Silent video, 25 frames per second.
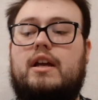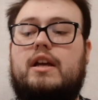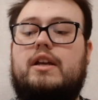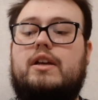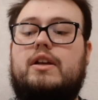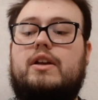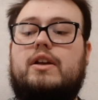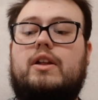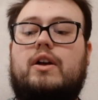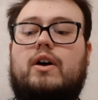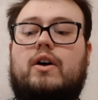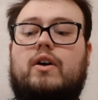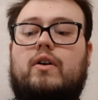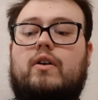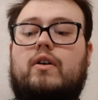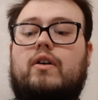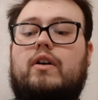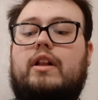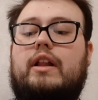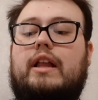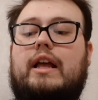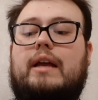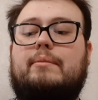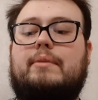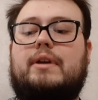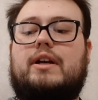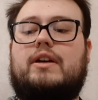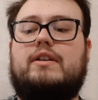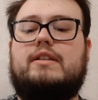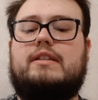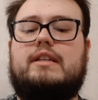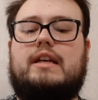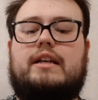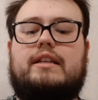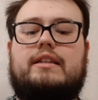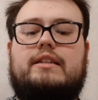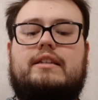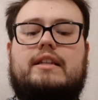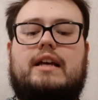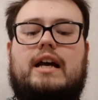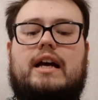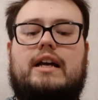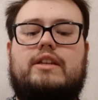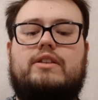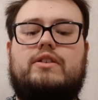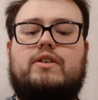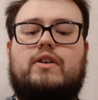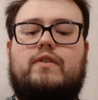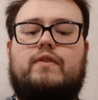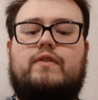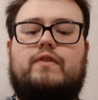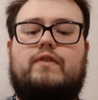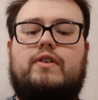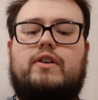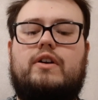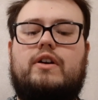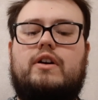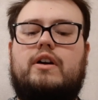you know. Like, because like Knight of